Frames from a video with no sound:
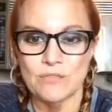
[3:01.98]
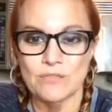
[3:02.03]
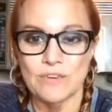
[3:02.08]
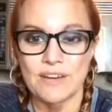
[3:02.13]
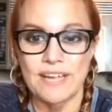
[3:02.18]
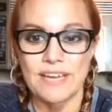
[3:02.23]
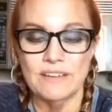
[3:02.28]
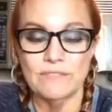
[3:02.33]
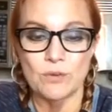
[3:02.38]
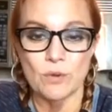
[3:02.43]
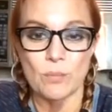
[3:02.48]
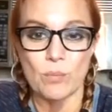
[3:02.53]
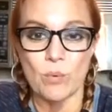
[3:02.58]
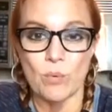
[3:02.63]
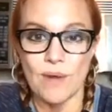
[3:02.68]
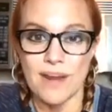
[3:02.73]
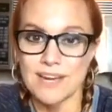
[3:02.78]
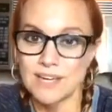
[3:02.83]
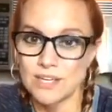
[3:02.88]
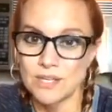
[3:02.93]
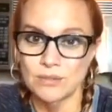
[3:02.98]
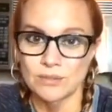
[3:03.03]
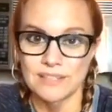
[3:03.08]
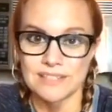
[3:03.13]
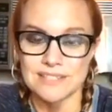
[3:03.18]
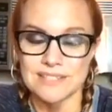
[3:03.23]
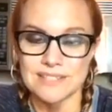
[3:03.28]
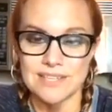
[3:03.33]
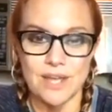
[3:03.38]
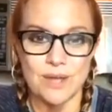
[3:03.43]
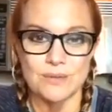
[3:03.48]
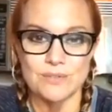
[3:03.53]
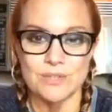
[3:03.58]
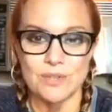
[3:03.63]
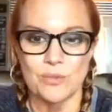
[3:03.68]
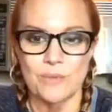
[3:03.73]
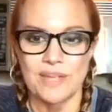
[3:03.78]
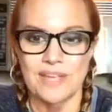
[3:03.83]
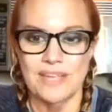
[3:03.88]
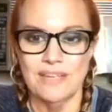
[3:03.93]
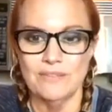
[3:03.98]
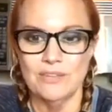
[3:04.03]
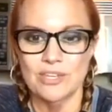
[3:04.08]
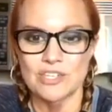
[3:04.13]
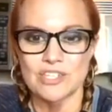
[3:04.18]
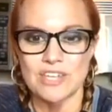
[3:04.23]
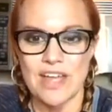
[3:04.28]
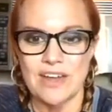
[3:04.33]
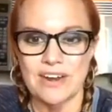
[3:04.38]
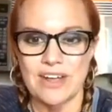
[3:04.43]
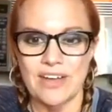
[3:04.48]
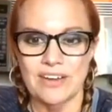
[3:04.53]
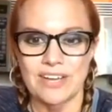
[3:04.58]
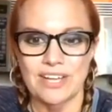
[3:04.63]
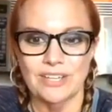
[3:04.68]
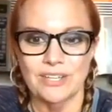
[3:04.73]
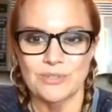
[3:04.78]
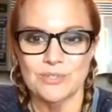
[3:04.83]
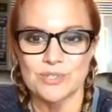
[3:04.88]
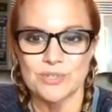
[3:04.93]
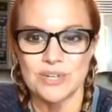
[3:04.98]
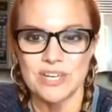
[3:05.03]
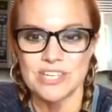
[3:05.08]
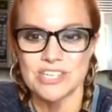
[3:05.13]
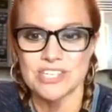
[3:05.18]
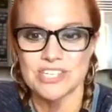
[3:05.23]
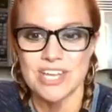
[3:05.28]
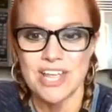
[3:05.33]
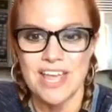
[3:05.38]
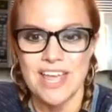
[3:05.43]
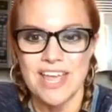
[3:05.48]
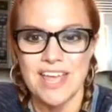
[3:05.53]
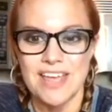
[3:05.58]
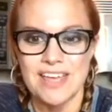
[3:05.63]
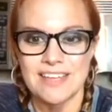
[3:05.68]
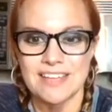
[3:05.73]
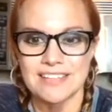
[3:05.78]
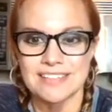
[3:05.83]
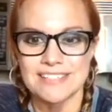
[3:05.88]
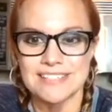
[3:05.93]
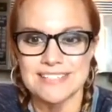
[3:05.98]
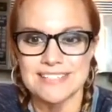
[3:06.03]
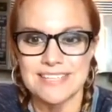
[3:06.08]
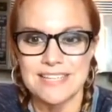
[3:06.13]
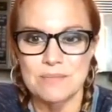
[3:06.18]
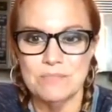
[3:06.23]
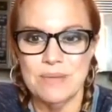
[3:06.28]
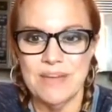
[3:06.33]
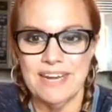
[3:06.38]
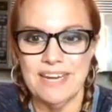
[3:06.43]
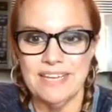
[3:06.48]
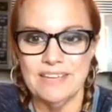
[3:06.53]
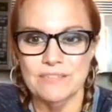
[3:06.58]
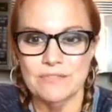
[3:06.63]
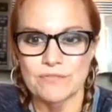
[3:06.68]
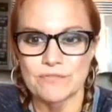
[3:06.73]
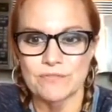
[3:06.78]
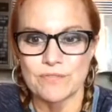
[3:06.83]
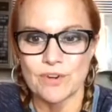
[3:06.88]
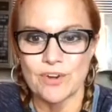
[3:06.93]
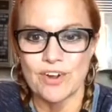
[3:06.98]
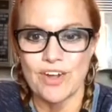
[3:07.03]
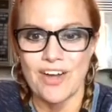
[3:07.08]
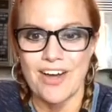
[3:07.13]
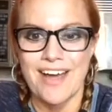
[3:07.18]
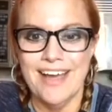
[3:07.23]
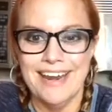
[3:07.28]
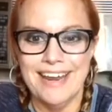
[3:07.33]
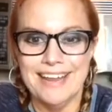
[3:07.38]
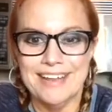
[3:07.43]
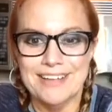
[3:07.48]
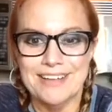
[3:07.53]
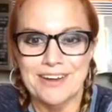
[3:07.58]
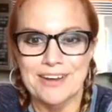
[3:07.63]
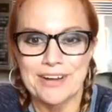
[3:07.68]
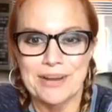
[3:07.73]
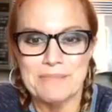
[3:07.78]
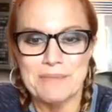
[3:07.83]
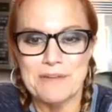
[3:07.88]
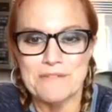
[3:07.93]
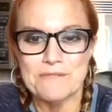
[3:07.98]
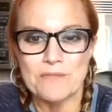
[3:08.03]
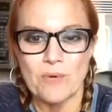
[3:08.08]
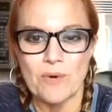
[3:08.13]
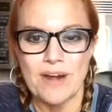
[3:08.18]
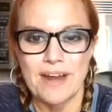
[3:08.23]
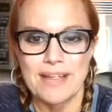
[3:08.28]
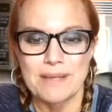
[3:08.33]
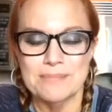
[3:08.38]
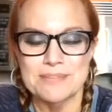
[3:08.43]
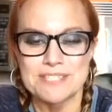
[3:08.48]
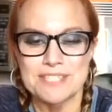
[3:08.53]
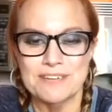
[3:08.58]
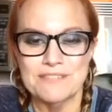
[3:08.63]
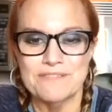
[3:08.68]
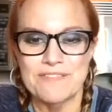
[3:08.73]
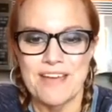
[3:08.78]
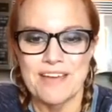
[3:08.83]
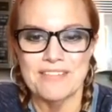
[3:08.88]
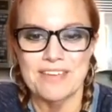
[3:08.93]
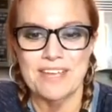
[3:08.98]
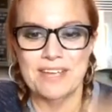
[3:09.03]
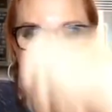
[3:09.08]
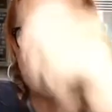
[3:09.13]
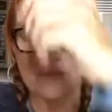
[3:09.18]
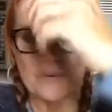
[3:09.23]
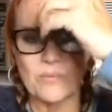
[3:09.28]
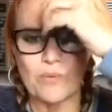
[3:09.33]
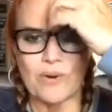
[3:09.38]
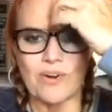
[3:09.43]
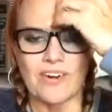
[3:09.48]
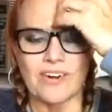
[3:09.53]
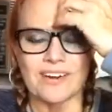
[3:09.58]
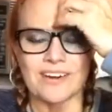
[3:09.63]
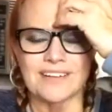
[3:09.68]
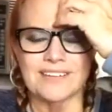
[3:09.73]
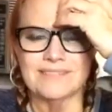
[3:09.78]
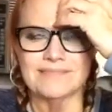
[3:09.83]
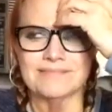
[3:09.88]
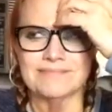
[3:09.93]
And don't forget, if you're brand new, let us know so that we can give you a shout out. Hello, Trish. And let's see, Betty forgot and got up at 4 a.m. instead of 5 a.m. from work.